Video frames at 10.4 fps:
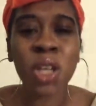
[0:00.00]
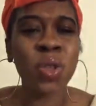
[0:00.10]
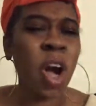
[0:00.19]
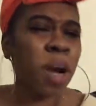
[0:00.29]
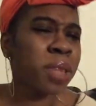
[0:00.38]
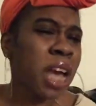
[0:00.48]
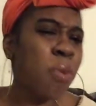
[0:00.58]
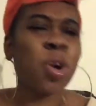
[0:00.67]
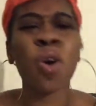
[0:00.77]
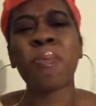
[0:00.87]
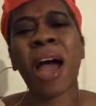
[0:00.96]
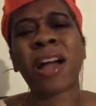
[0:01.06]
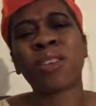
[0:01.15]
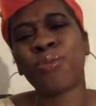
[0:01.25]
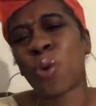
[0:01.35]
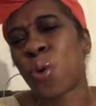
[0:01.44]
Normally, I will go back
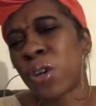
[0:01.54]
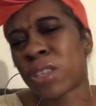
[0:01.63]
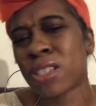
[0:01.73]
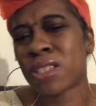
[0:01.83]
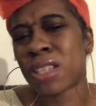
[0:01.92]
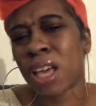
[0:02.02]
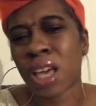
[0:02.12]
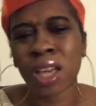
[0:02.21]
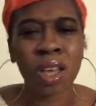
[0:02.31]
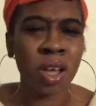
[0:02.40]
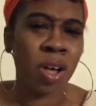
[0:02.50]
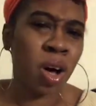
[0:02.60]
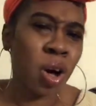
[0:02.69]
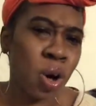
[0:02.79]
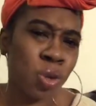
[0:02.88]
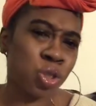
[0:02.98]
and forth and say,
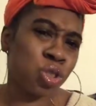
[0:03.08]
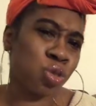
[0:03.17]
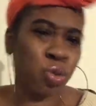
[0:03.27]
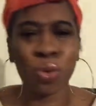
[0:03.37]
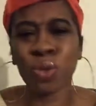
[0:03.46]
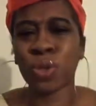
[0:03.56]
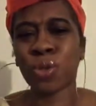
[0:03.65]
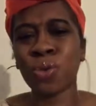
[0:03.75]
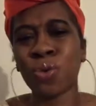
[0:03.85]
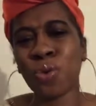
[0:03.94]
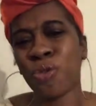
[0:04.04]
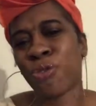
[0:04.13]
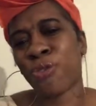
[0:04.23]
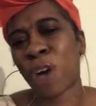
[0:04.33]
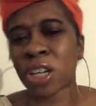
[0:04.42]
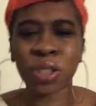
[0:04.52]
oh, screw you,
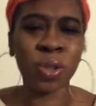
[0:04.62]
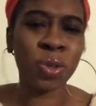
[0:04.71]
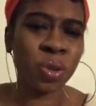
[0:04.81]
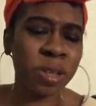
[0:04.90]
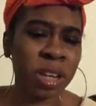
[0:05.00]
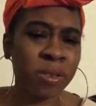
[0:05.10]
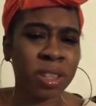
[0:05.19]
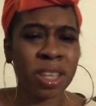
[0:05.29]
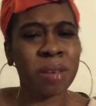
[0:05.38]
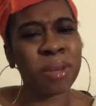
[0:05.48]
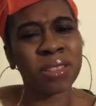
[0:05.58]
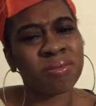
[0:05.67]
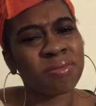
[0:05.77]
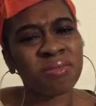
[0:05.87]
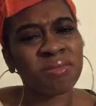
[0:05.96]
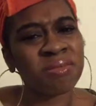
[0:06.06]
fuck you, and everything, but
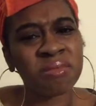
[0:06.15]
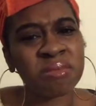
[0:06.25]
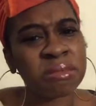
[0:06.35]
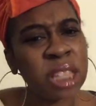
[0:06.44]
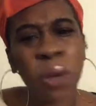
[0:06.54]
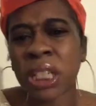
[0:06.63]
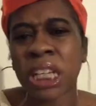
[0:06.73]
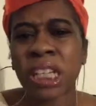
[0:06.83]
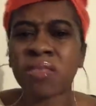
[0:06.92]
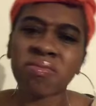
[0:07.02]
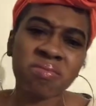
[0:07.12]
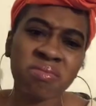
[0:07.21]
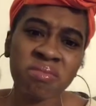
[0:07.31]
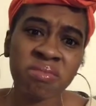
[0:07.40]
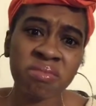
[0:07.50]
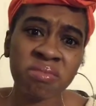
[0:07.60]
no need.
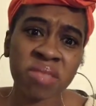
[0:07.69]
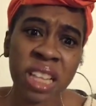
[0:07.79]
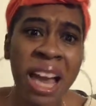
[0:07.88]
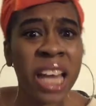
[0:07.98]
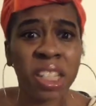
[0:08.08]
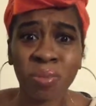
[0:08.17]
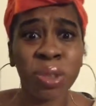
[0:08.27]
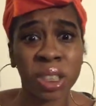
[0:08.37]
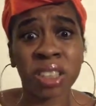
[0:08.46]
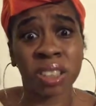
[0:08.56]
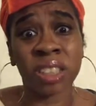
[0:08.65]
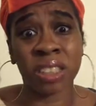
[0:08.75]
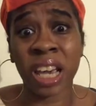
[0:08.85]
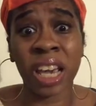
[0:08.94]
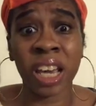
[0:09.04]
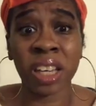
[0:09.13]
I had a really good
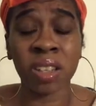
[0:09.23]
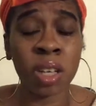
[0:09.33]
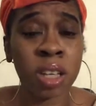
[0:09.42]
day.